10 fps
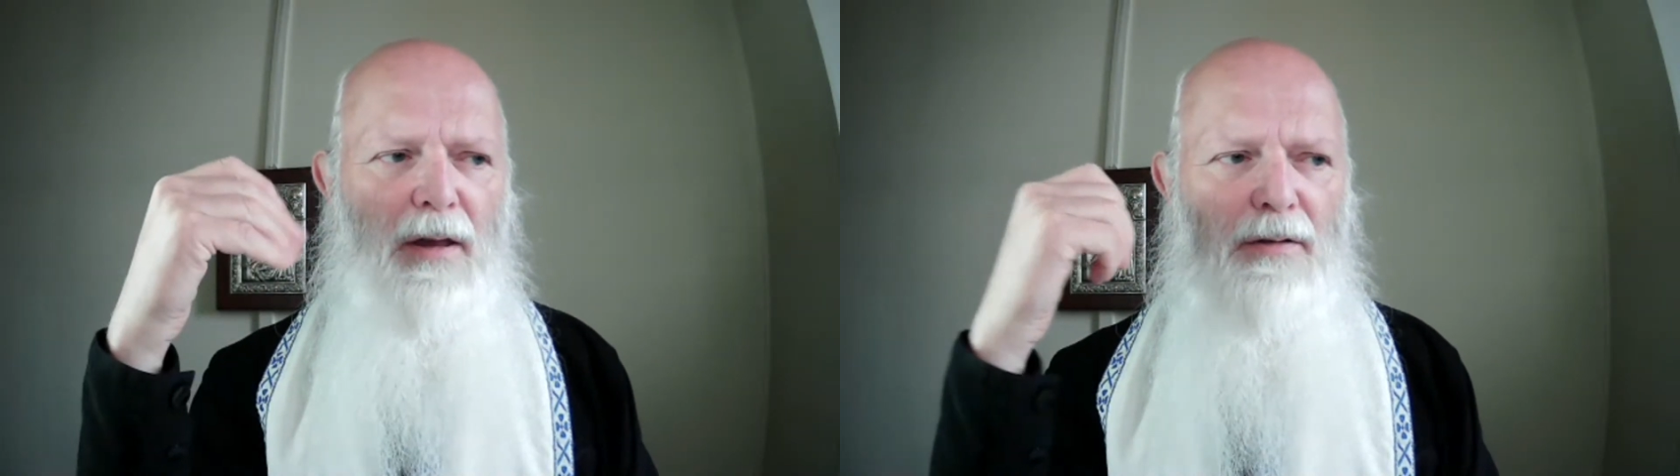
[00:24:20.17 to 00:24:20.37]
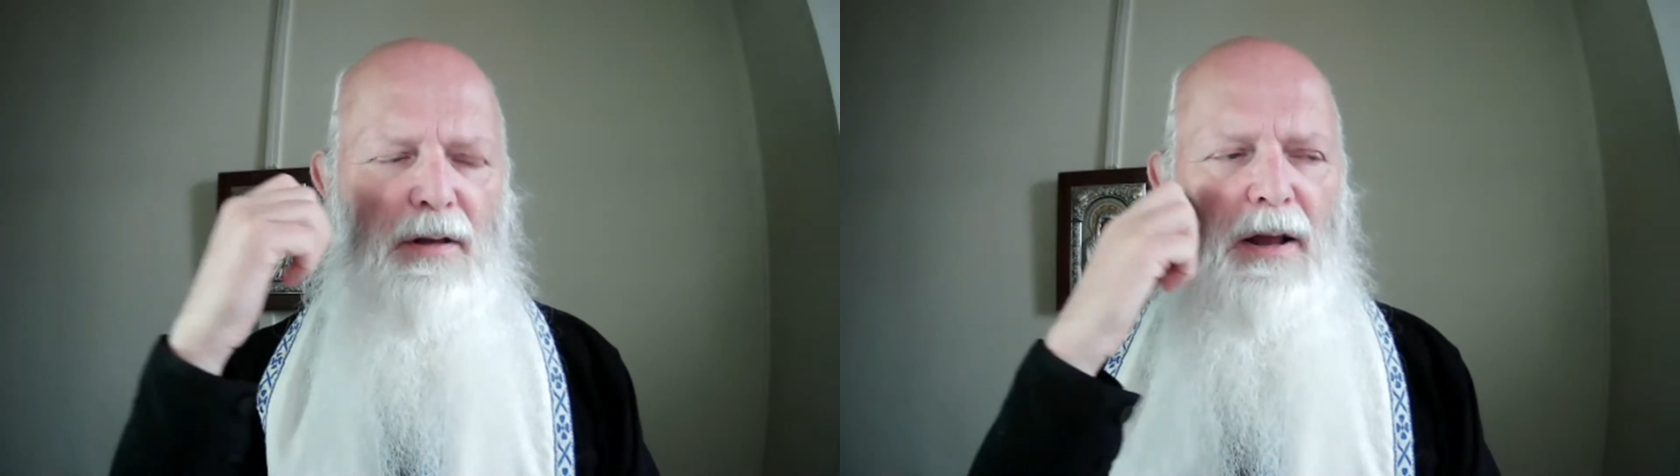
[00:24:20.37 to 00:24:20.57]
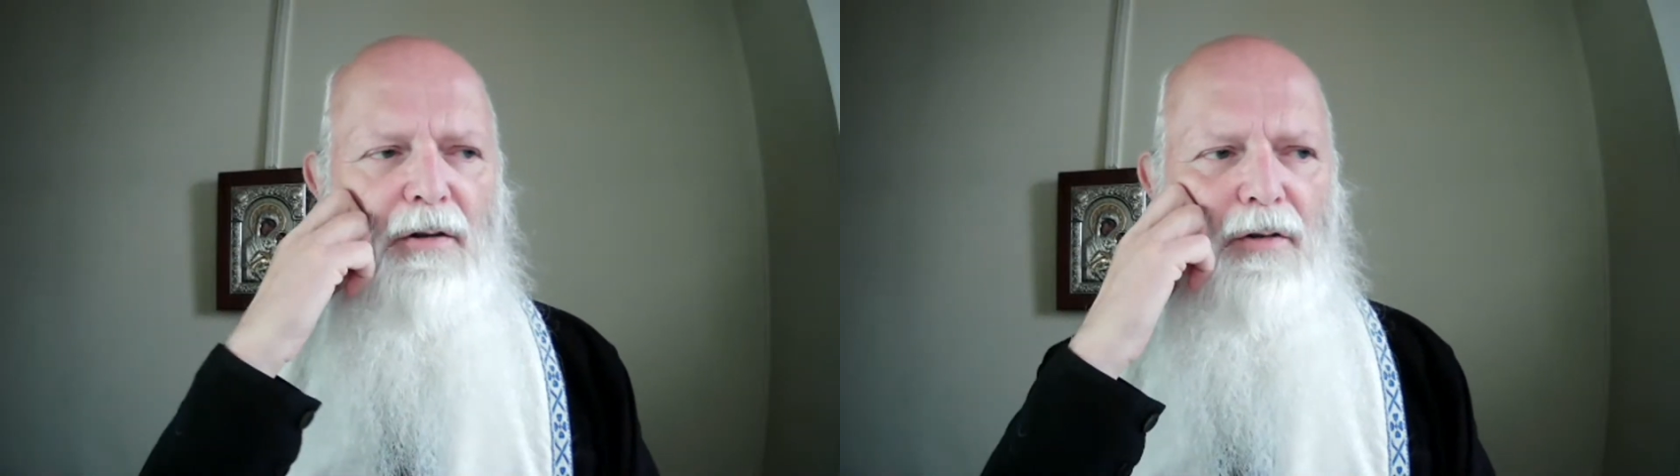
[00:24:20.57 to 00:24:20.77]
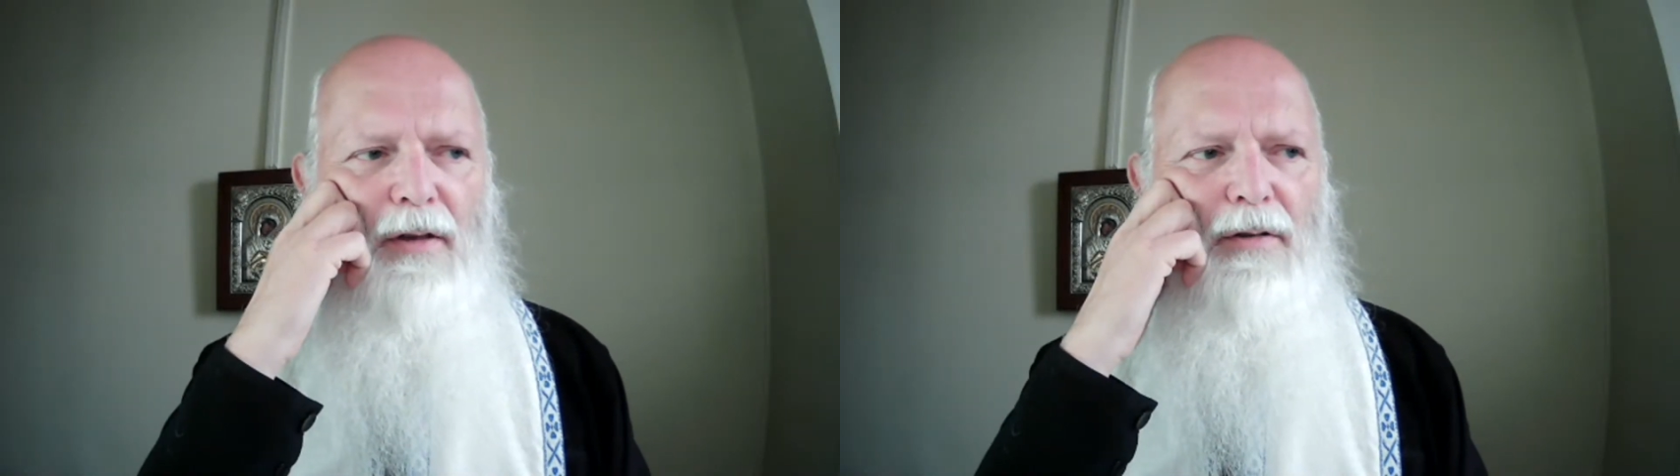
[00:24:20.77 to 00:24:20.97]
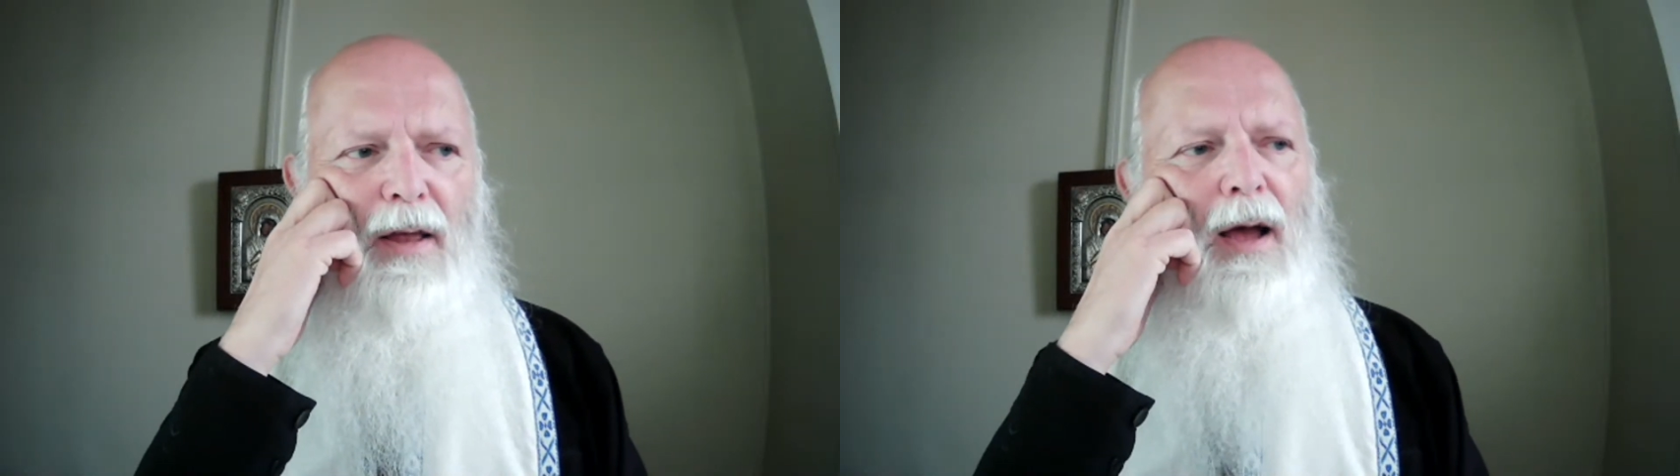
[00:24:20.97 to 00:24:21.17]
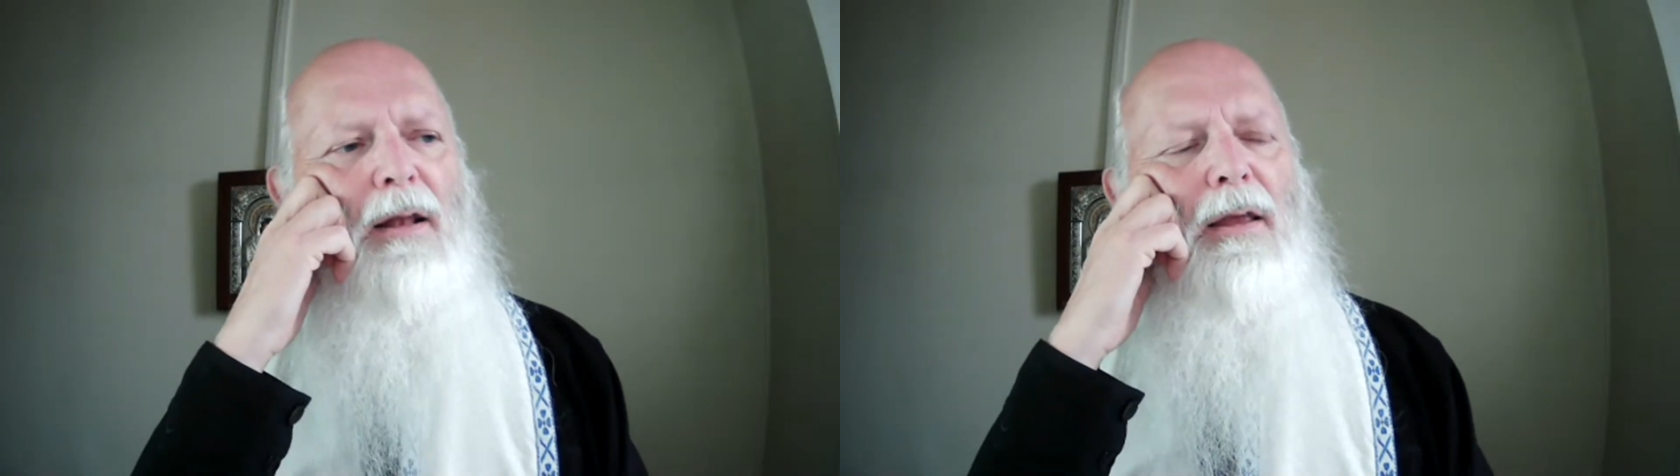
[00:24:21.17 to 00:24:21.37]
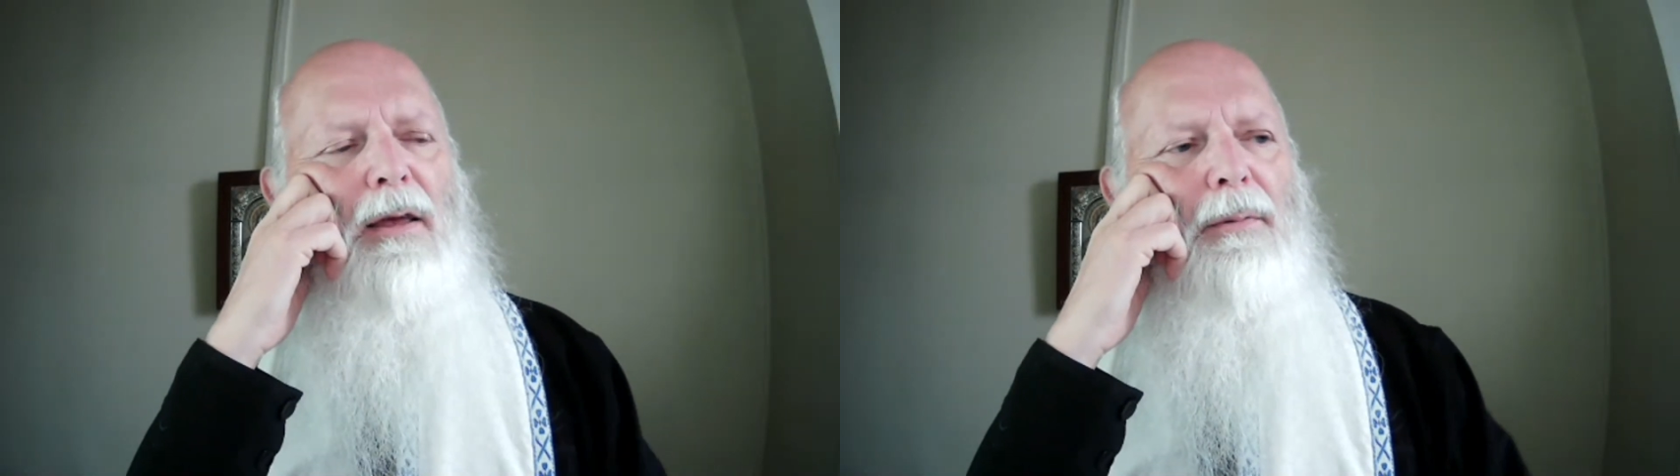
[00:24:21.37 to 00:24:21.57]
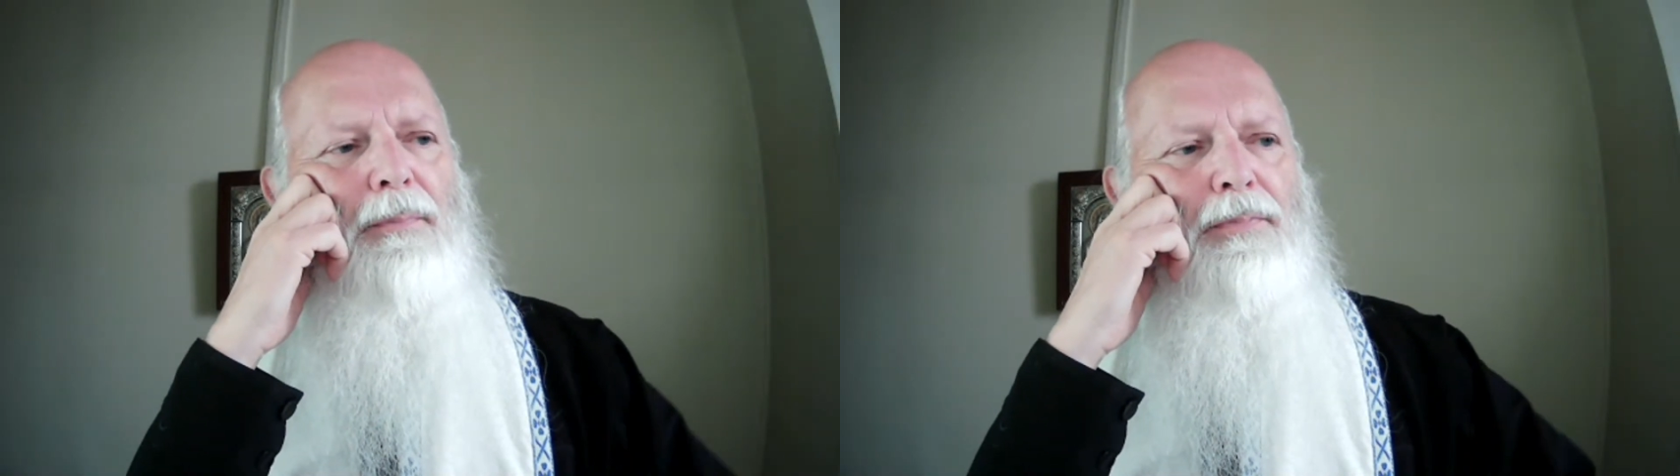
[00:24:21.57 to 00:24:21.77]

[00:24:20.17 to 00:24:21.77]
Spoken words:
is an interesting idea.